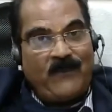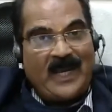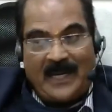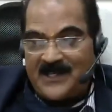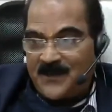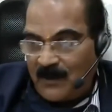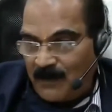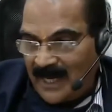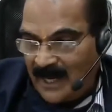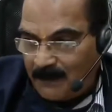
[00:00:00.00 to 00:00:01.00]
various
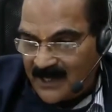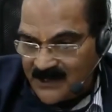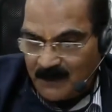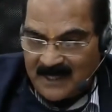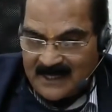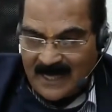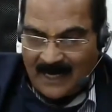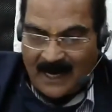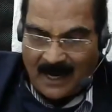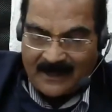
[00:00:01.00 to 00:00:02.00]
many principles
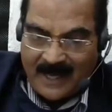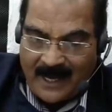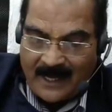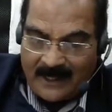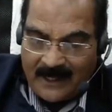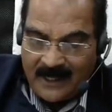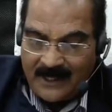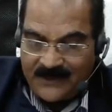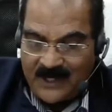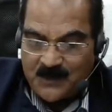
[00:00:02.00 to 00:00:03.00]
that are there
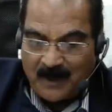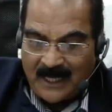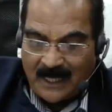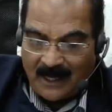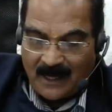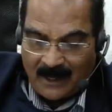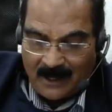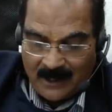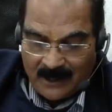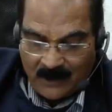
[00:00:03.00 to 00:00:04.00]
in this
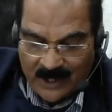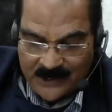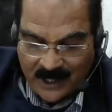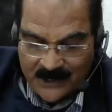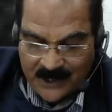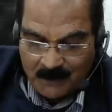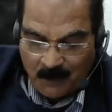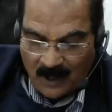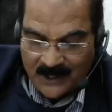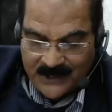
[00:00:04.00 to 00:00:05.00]
particular new education
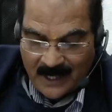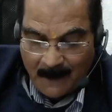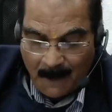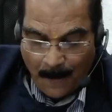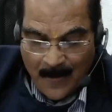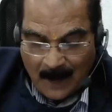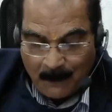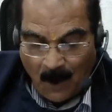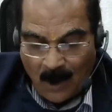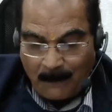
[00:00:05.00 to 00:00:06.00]
policy,
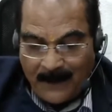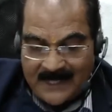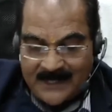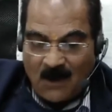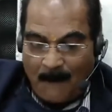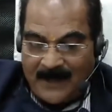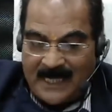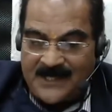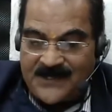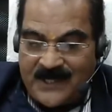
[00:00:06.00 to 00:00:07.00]
broad-based
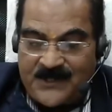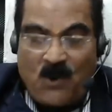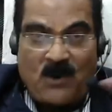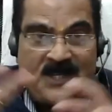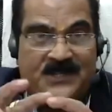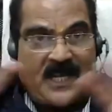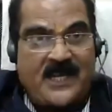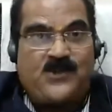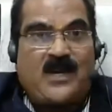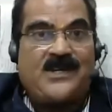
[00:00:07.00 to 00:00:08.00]
competencies, holistic
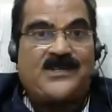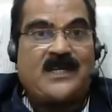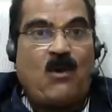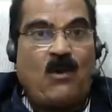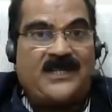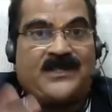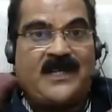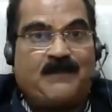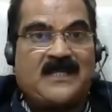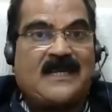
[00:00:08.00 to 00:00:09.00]
education,
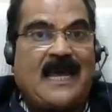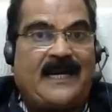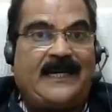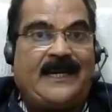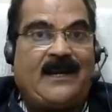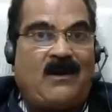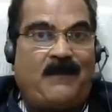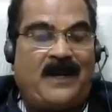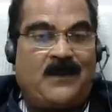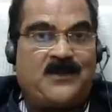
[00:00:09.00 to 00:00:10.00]
holistic personality
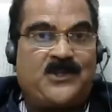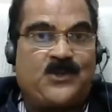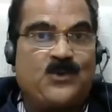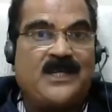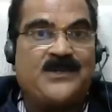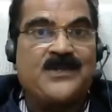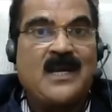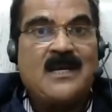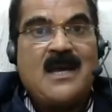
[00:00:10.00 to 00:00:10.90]
development of the students,